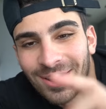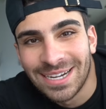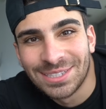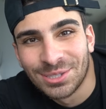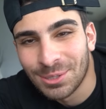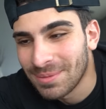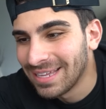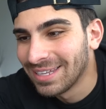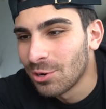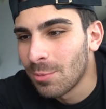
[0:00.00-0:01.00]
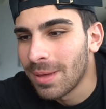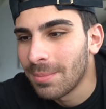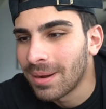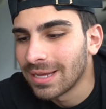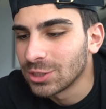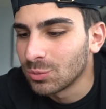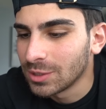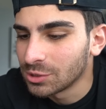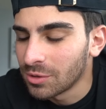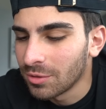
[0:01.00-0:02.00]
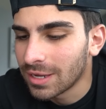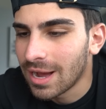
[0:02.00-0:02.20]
All right, it took me a little bit, but I switched all the